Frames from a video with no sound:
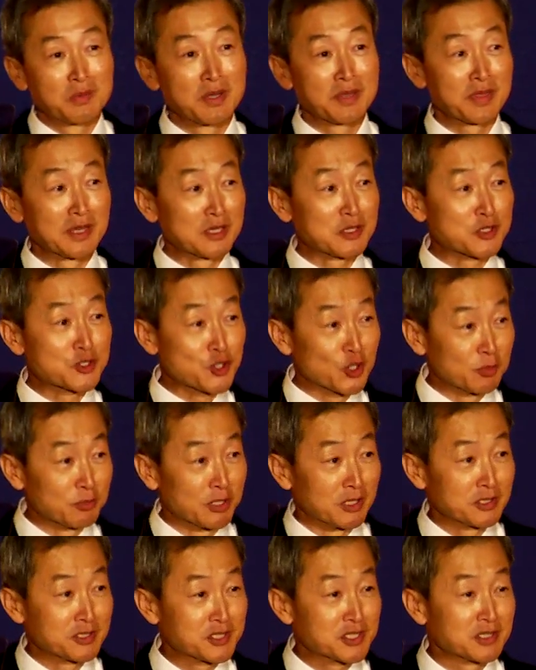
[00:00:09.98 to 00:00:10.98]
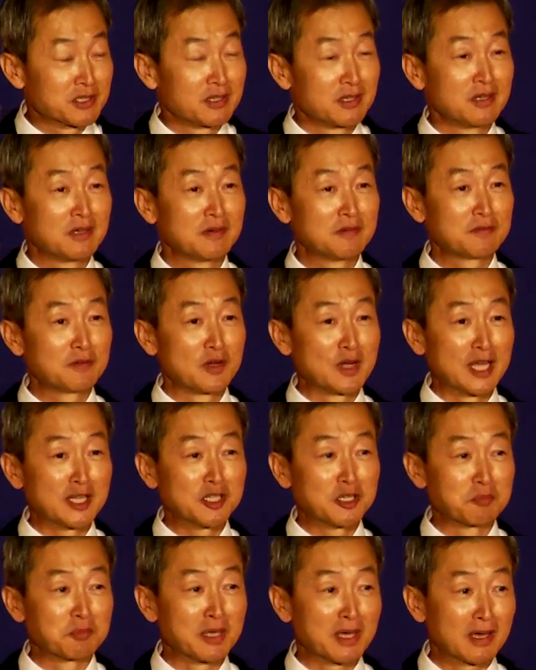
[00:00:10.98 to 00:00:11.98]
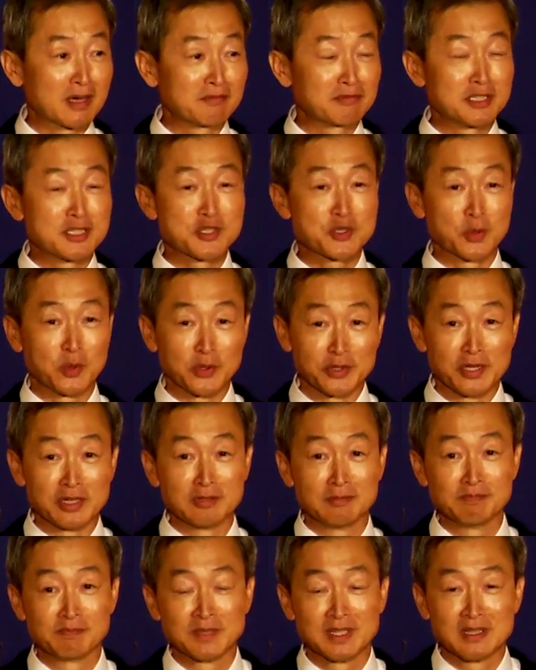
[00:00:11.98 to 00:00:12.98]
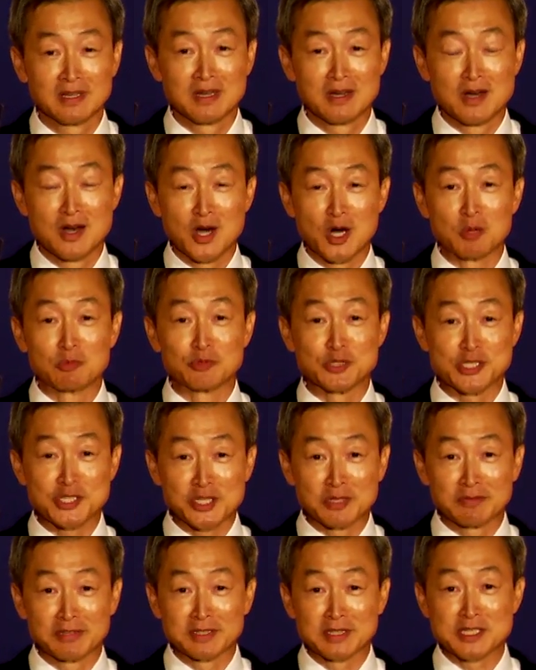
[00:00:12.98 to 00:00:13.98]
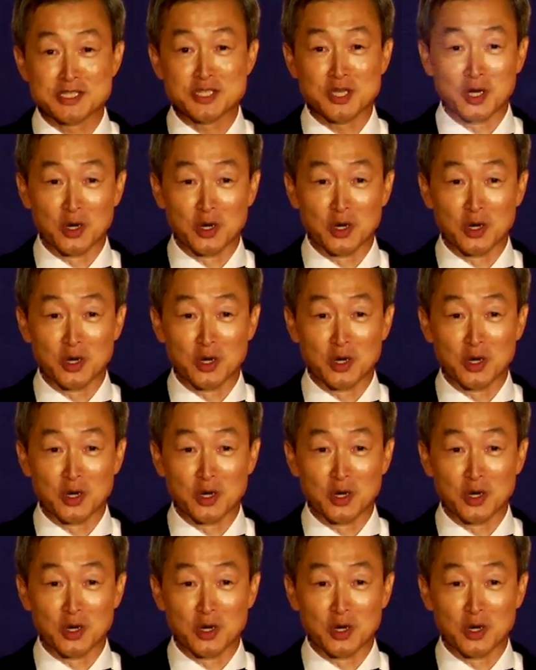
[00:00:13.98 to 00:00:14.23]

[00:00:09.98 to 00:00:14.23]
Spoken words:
Well, thank you so much for letting me have this honor of receiving this